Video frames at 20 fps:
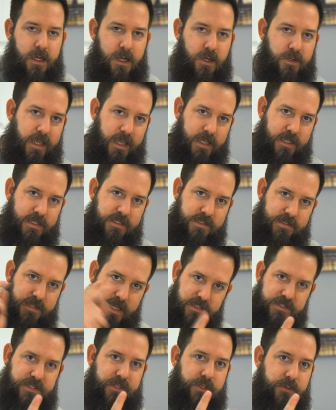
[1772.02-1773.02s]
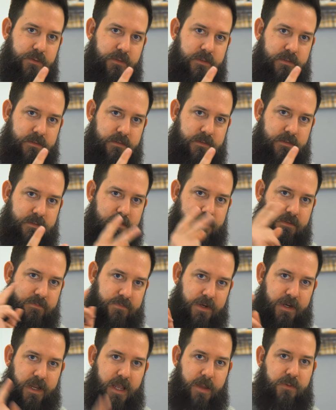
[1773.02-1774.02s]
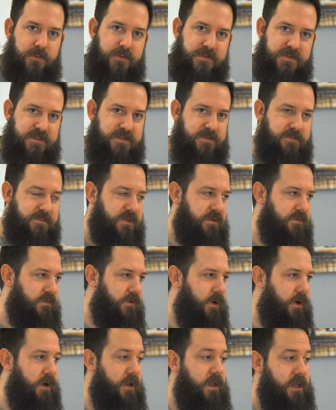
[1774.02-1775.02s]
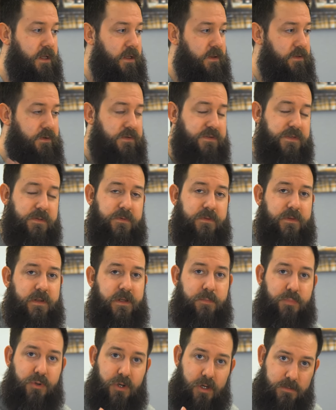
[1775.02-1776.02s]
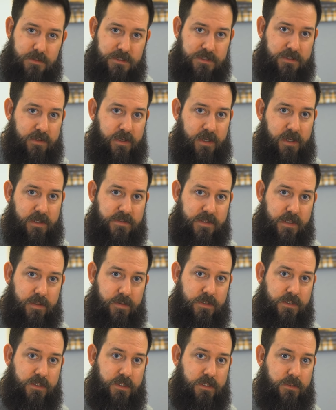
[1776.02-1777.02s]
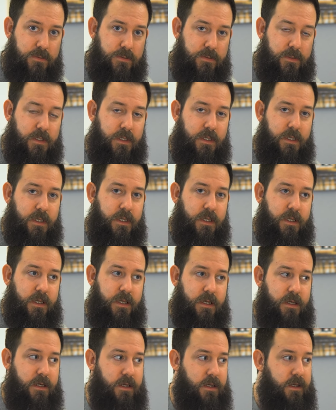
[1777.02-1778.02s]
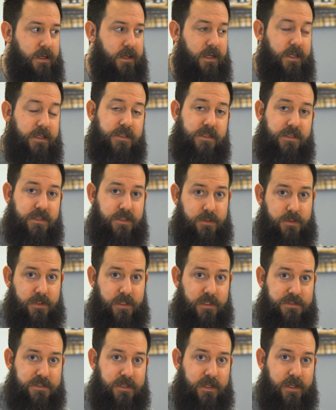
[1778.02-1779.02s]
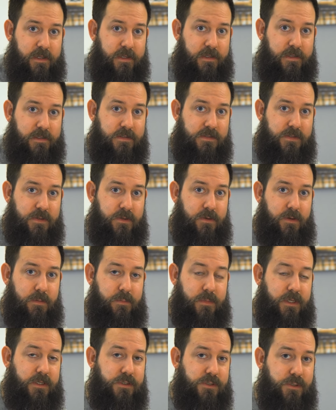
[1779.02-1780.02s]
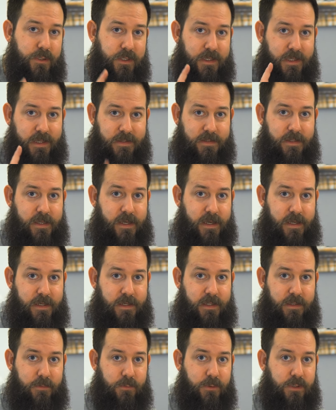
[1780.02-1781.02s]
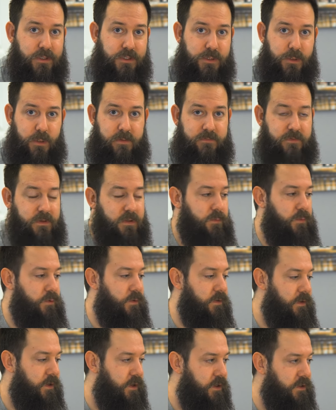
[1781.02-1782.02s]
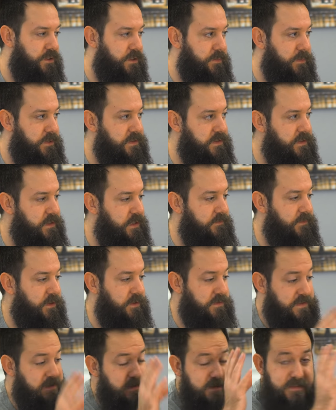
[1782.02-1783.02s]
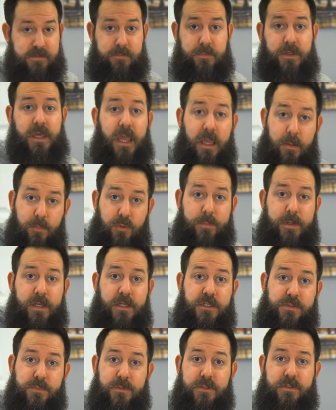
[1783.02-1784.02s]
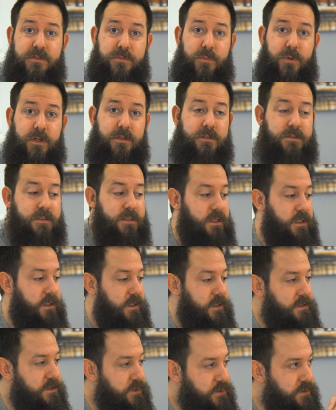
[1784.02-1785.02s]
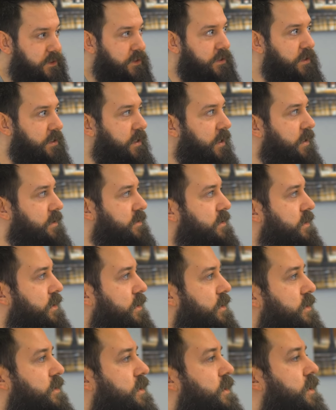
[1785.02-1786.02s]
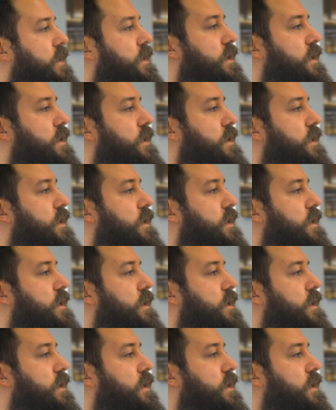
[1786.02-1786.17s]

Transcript: Okay, day two. Very happy with the system so far. There's something that I promised you guys that I would do, uh, and I didn't do it yesterday. So I'm making sure I get that, and then we're gonna show off a little more of the RGB stuff. I'll did some cable management as well. So it's looking nice in there.